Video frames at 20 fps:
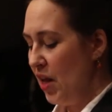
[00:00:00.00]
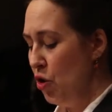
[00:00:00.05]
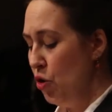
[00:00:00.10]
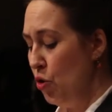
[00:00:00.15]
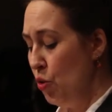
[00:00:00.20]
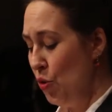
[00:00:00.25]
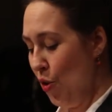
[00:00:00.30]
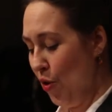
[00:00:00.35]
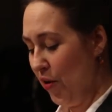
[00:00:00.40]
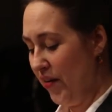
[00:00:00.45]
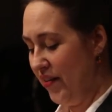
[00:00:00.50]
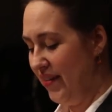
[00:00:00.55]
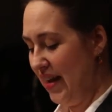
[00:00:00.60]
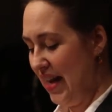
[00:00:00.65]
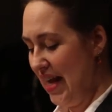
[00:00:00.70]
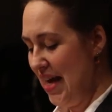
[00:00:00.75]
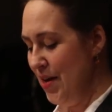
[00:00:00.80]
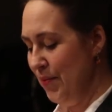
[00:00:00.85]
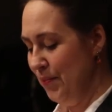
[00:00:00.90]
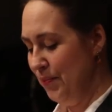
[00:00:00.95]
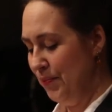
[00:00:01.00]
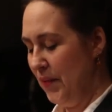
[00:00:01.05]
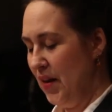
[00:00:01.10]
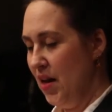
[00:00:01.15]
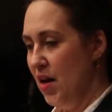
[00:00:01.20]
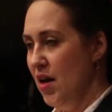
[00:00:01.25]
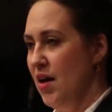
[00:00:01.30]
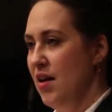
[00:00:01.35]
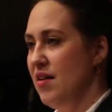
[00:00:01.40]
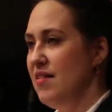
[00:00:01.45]
New York City,
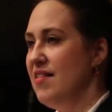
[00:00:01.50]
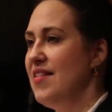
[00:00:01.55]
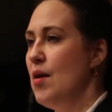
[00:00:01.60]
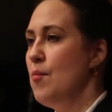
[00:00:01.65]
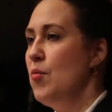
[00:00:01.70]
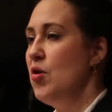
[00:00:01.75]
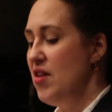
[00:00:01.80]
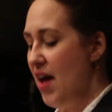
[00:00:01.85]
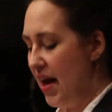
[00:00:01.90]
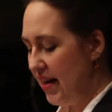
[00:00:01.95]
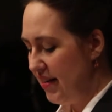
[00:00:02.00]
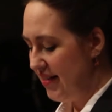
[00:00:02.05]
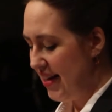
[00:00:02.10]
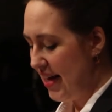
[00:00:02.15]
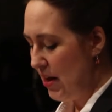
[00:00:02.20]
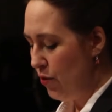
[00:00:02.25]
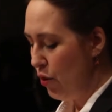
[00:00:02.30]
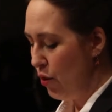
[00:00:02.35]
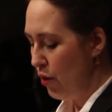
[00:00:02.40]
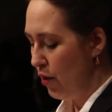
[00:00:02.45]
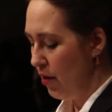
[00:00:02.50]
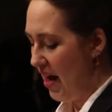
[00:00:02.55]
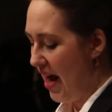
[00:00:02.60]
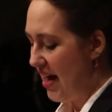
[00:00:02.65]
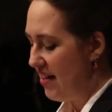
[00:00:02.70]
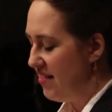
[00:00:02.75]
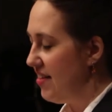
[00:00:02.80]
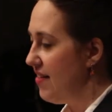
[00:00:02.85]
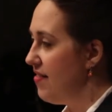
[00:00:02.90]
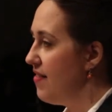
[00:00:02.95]
December 19,
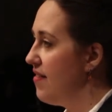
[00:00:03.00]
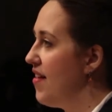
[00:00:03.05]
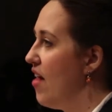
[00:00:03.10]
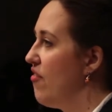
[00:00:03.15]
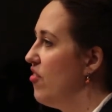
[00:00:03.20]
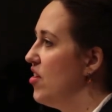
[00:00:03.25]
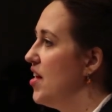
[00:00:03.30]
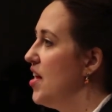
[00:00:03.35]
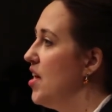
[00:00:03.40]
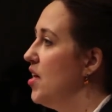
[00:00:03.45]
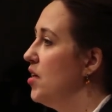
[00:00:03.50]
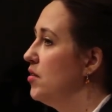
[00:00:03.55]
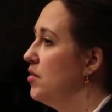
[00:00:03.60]
1870.